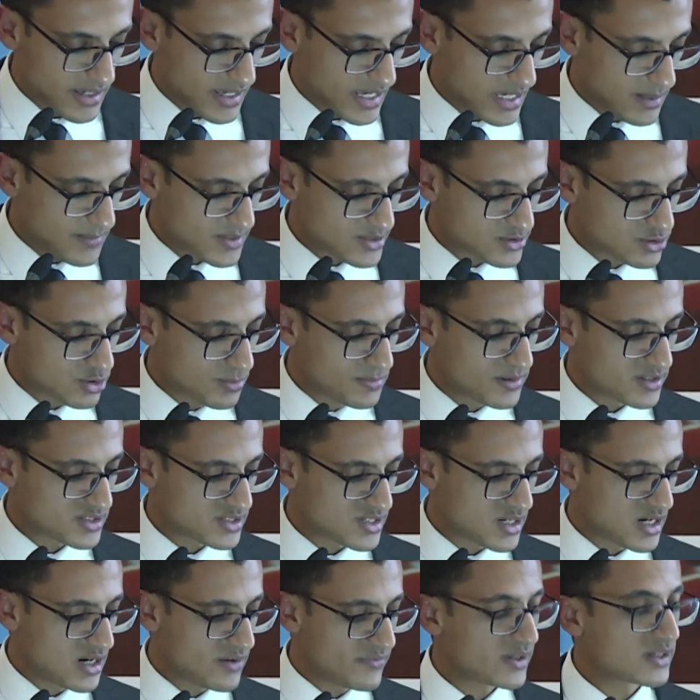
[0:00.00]
aimed to
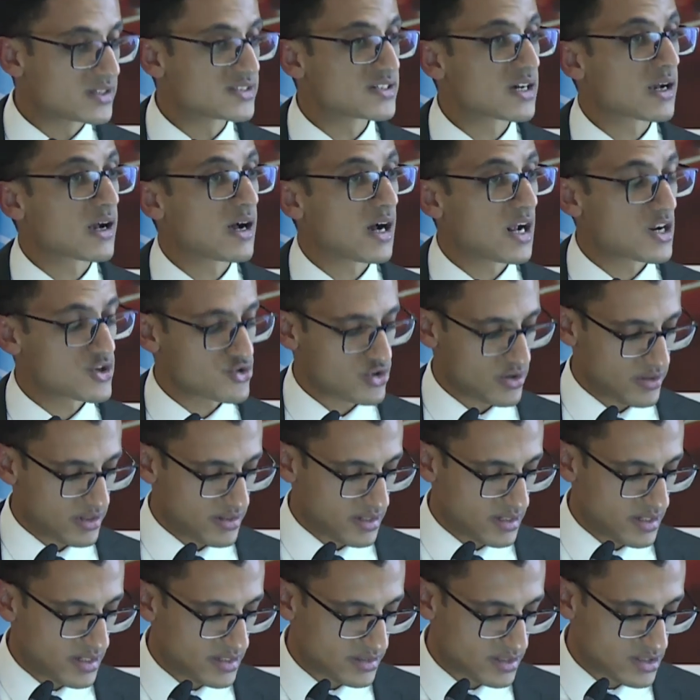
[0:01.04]
preserving the cultural
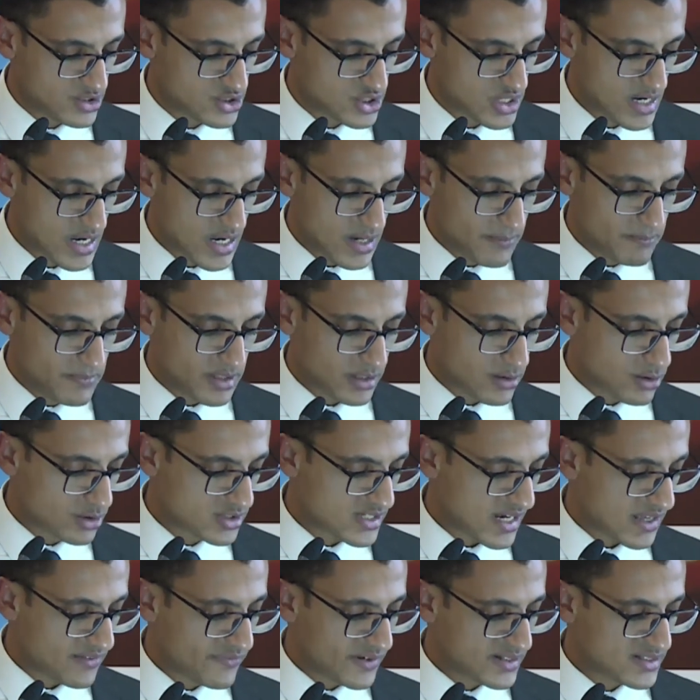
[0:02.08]
heritage,
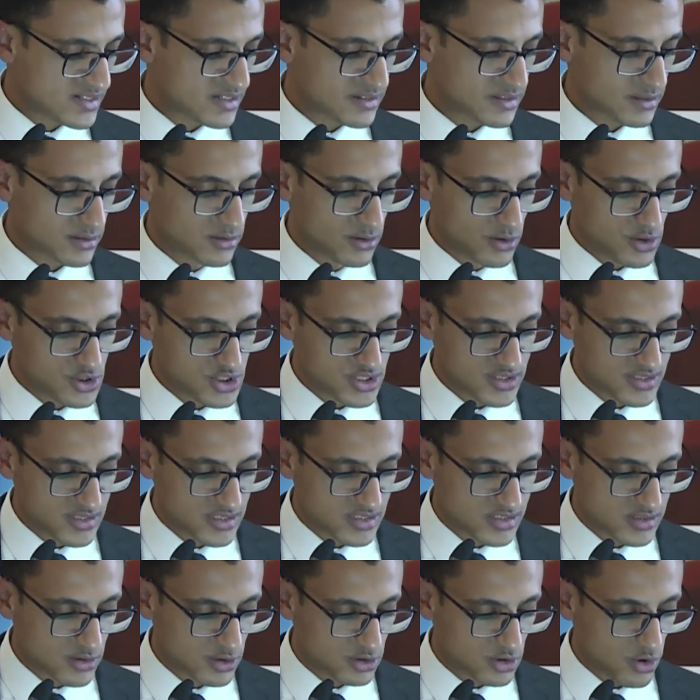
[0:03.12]
because advanced technologies
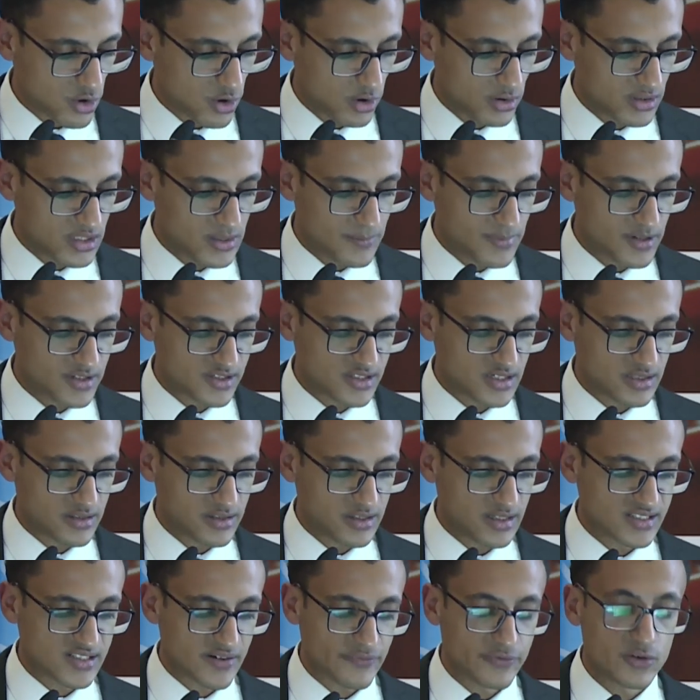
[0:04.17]
is not only
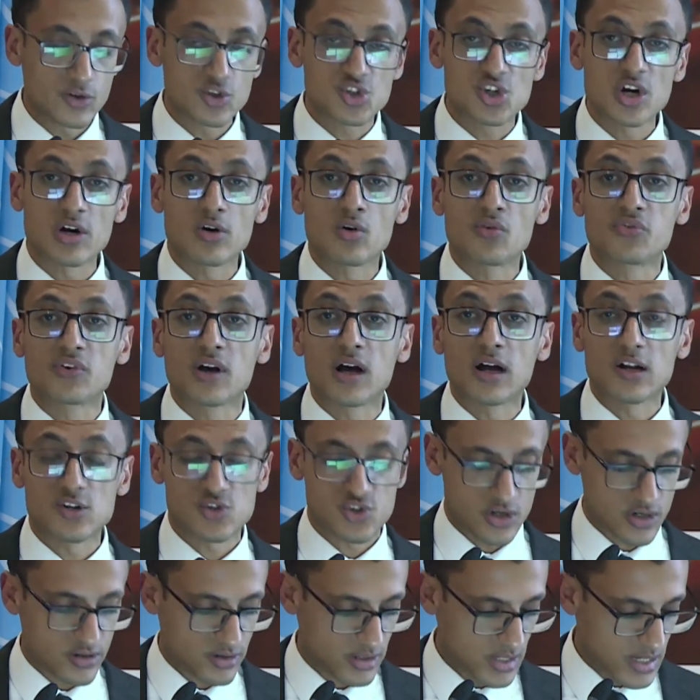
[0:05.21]
presenting the future of
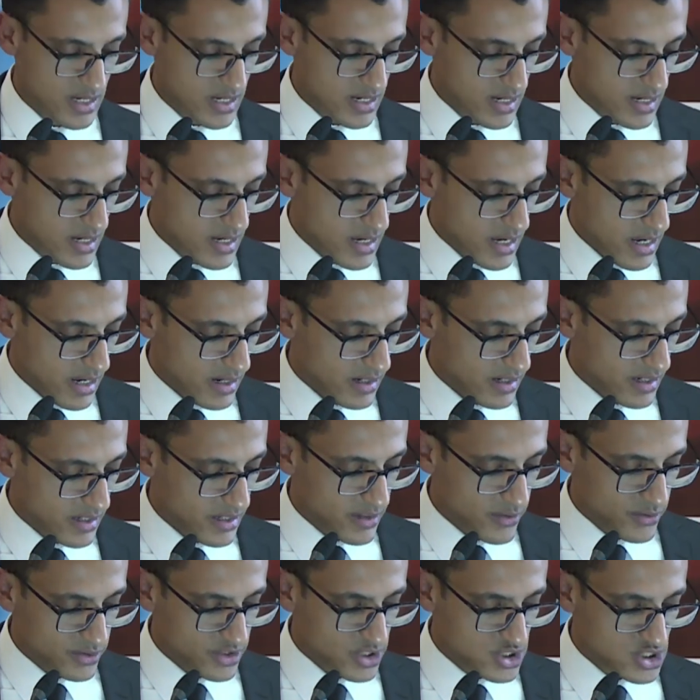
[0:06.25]
culture
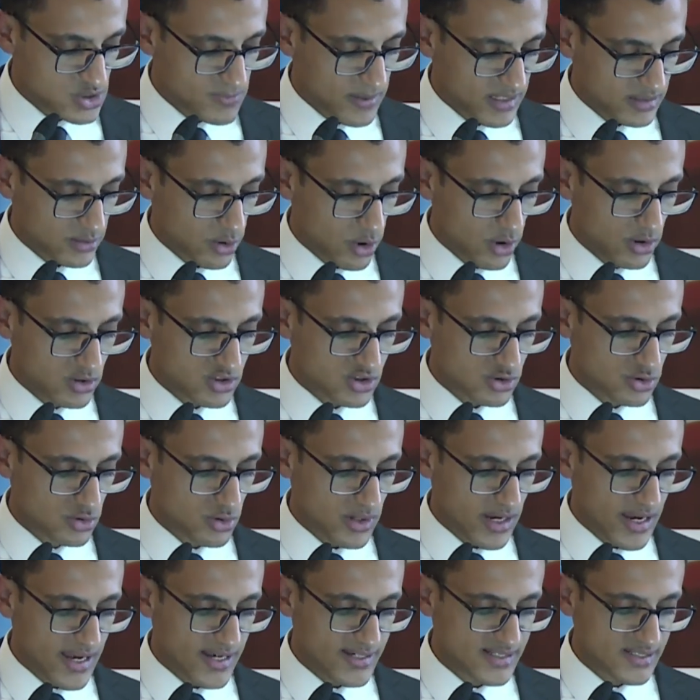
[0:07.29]
heritage, but
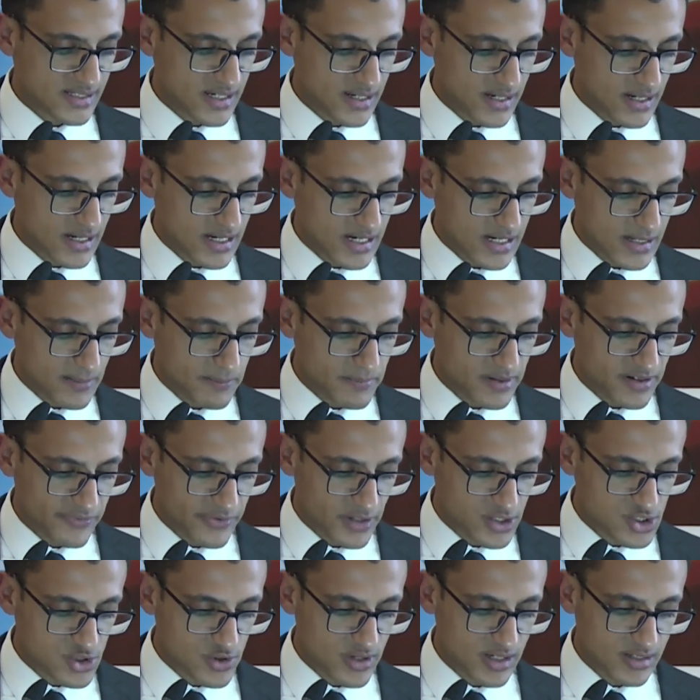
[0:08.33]
also as
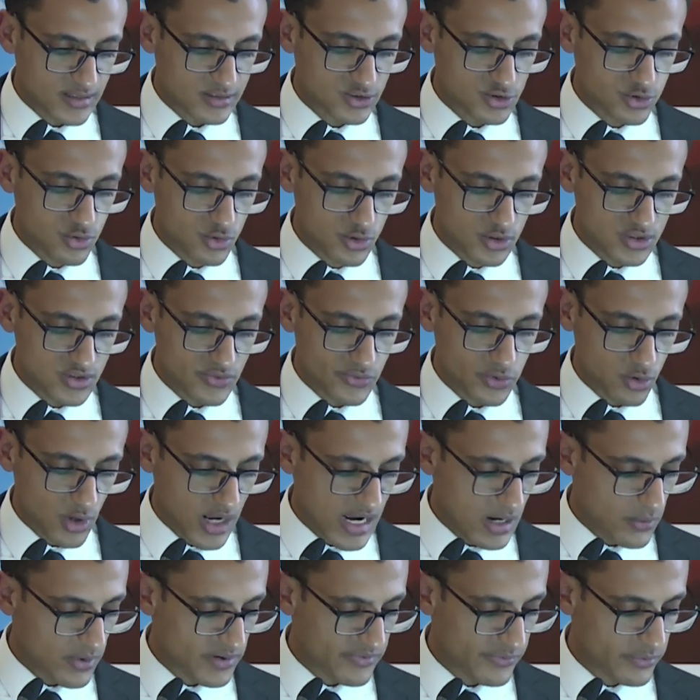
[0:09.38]
beneficial tools for
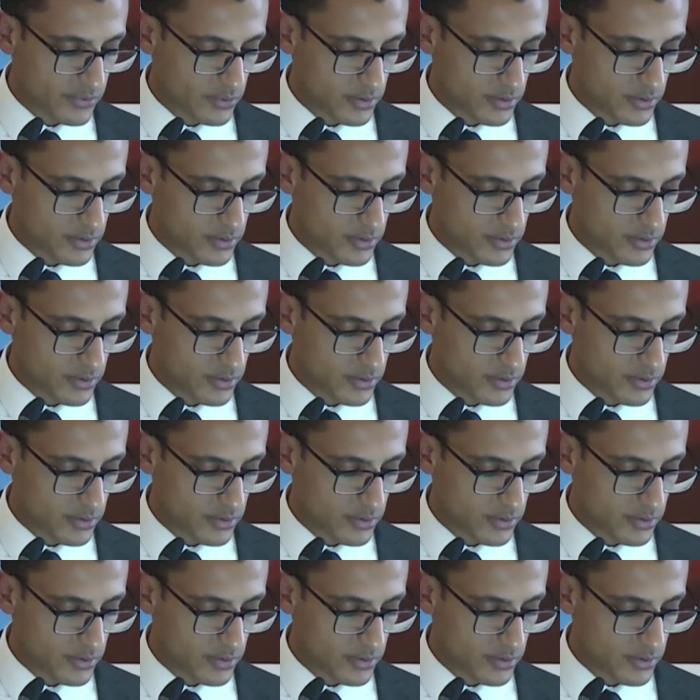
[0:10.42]
our